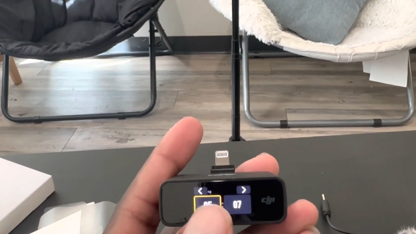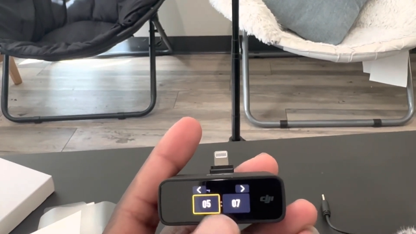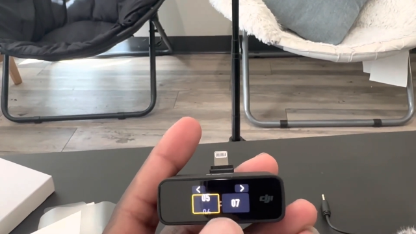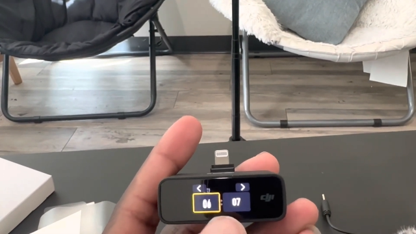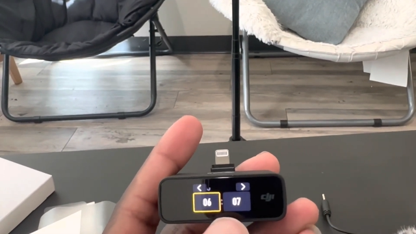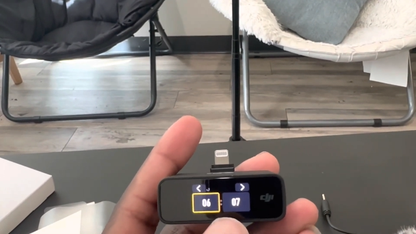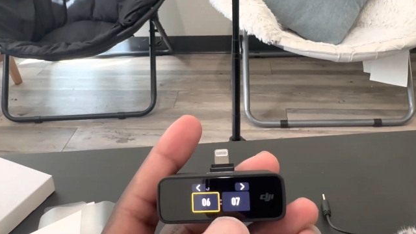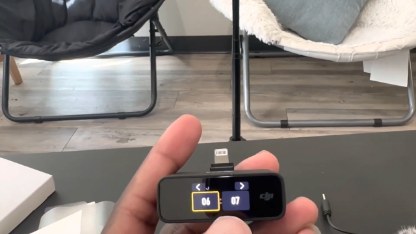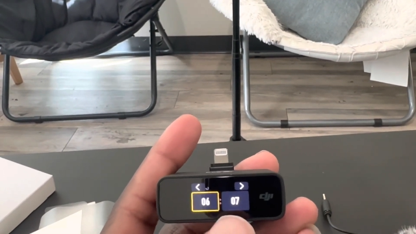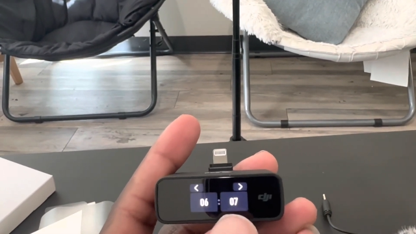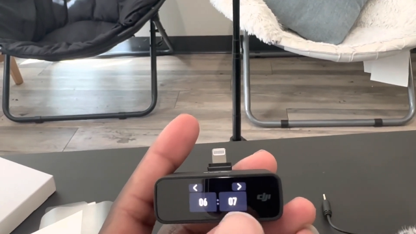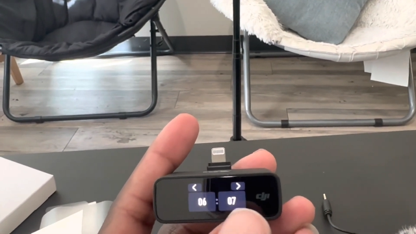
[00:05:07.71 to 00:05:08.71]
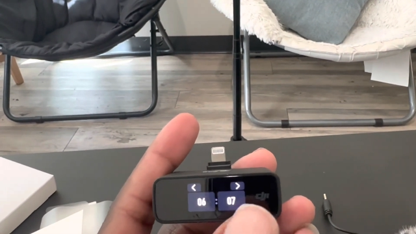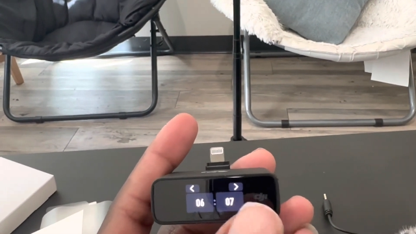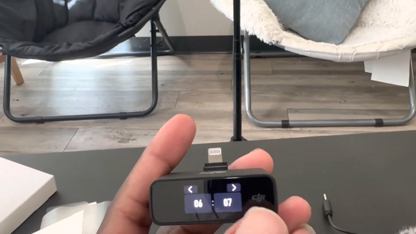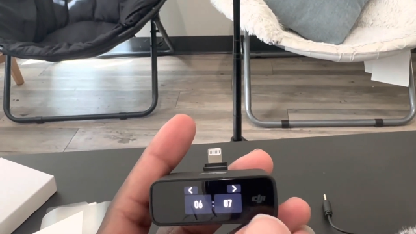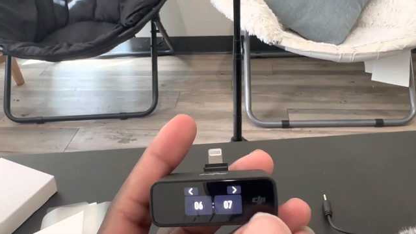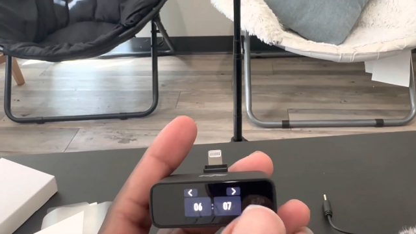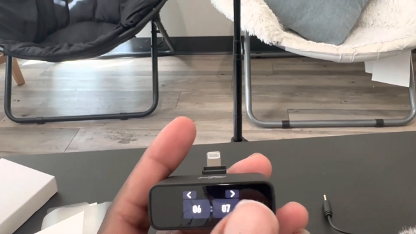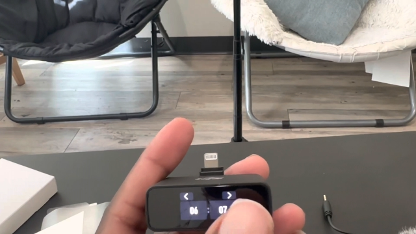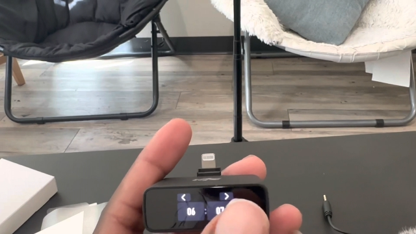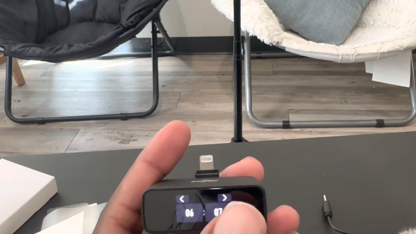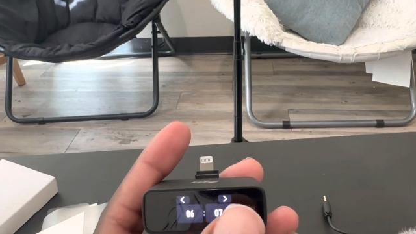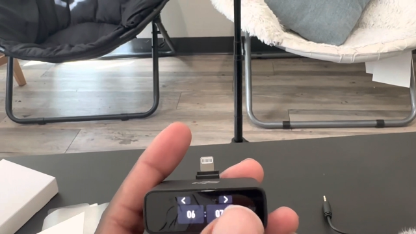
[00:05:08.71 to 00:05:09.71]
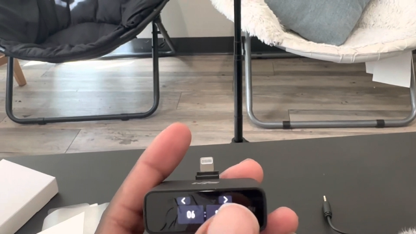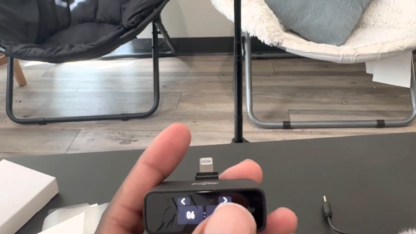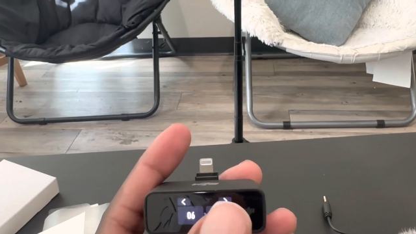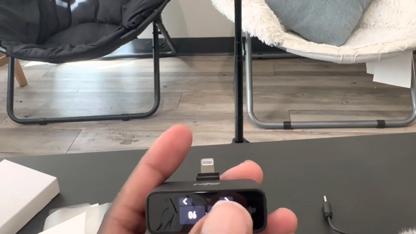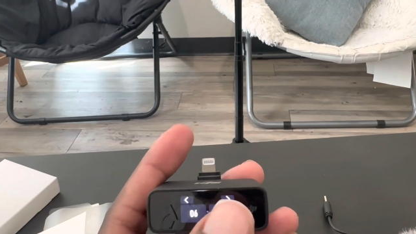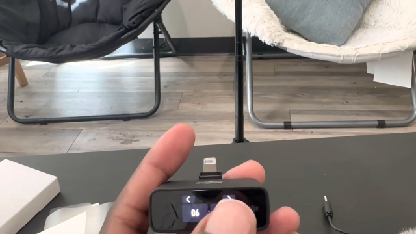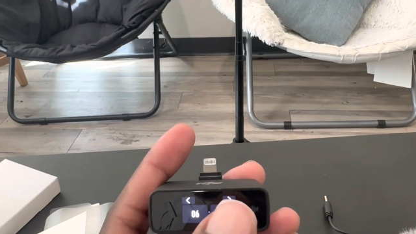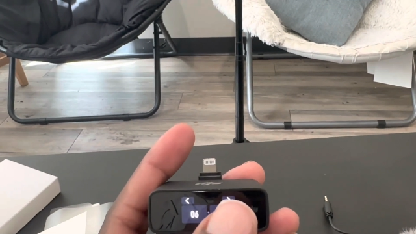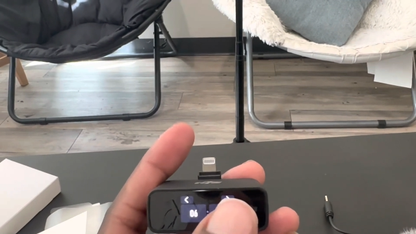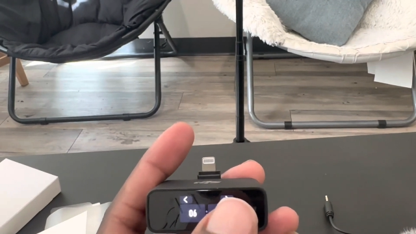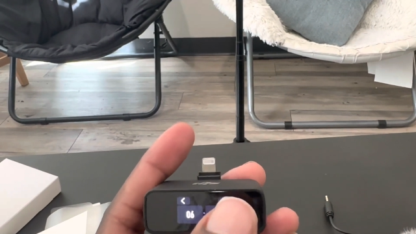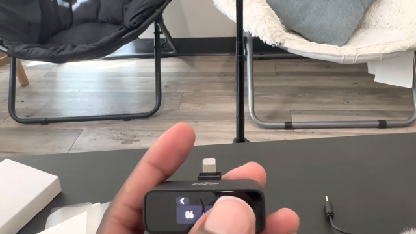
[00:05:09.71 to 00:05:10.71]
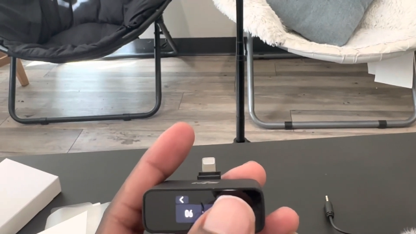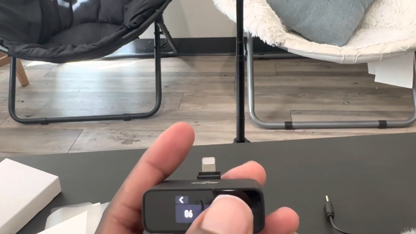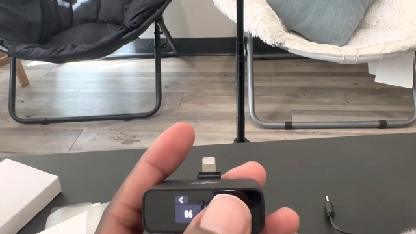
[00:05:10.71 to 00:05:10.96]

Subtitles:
[unreadable: no face in view]